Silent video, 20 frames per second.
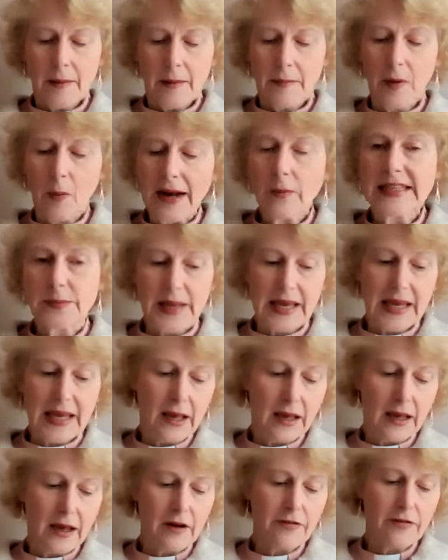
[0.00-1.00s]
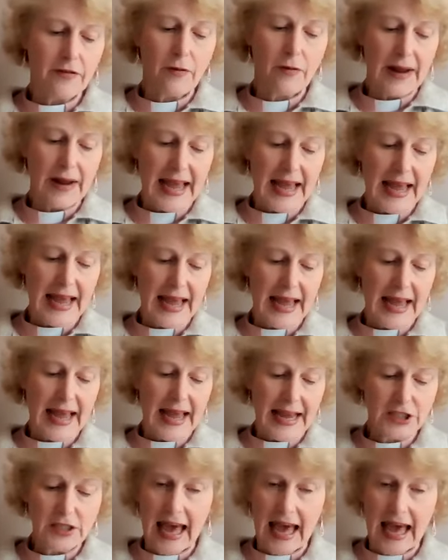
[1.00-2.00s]
But when we speak of
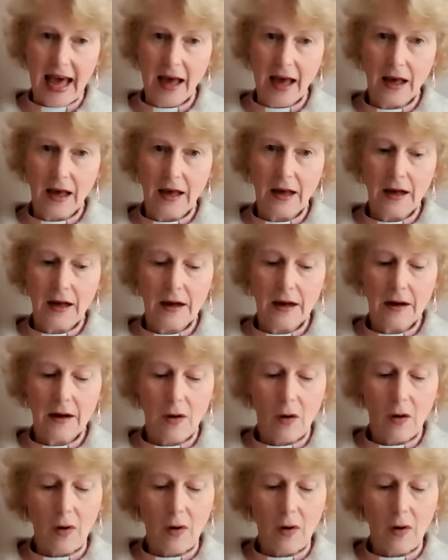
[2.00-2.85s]
creation care